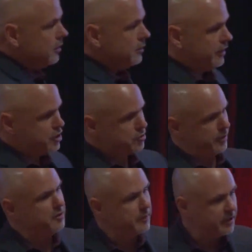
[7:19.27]
They
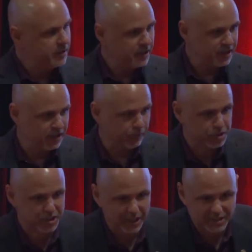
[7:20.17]
trained me how to give her
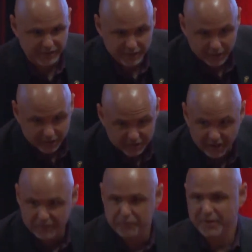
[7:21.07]
shots in the legs
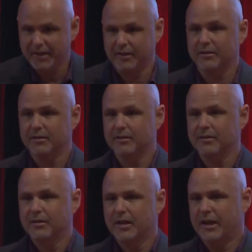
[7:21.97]
every night,
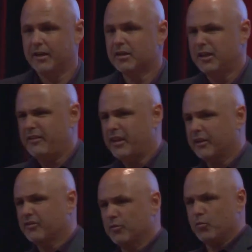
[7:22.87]
how to clean the
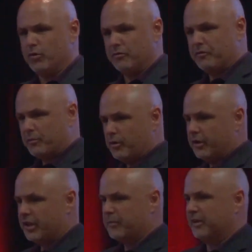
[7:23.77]
exit wound from her
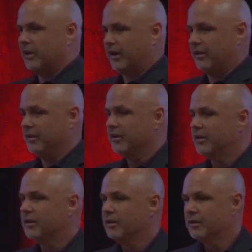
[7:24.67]
Hickman line,
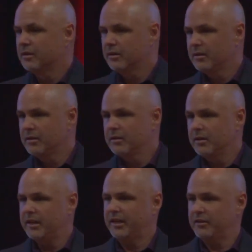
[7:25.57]

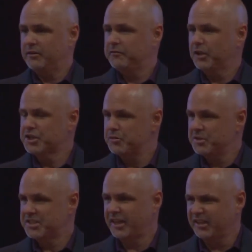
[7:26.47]
and how to flush it with
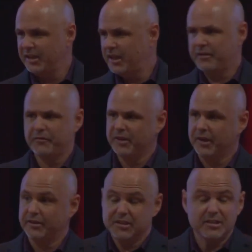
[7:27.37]
saline every
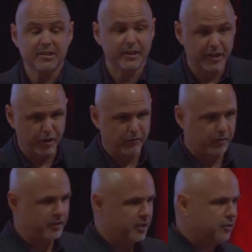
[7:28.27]
night, just to take care of her.
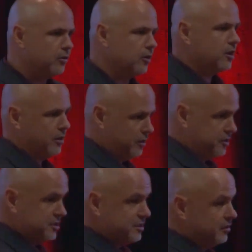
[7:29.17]
And then her
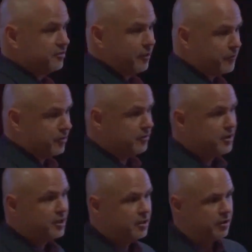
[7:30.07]
oncologist did something
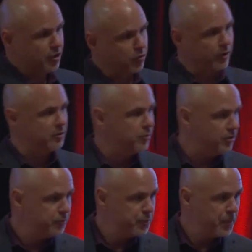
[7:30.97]

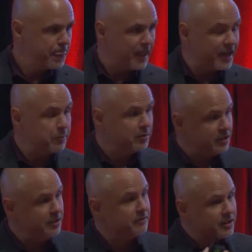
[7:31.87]
incredible. And I
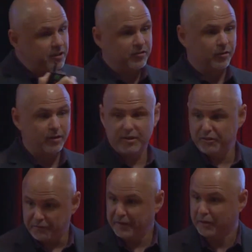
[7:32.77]
believe that he started to
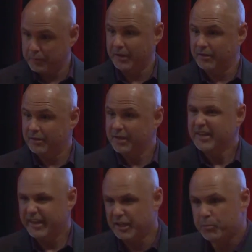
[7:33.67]
develop me.
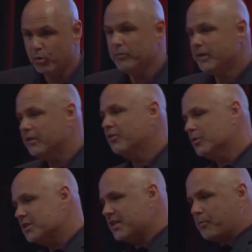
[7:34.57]
And he pulled me into a
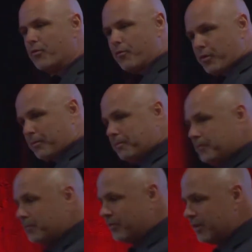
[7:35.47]
separate room
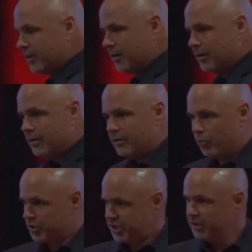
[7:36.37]

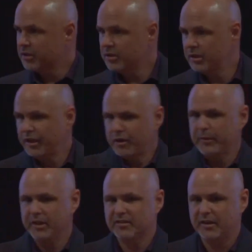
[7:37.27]
where Gina couldn't hear me.
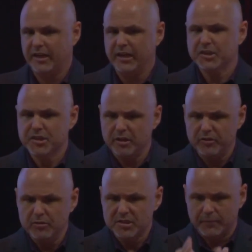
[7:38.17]
And he said, I need you to
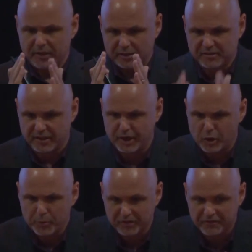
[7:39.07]
do something that's going to
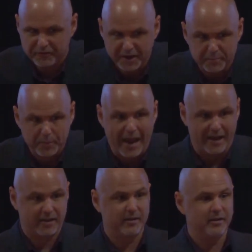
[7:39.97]
help her to fight
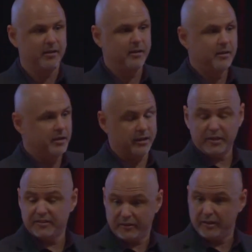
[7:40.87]
back. And I
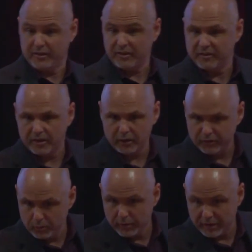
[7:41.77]
said this. I said, I'll
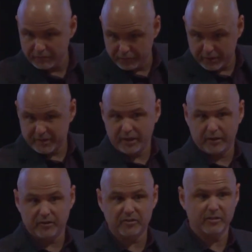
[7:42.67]
do whatever it
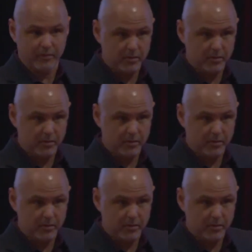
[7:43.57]
takes.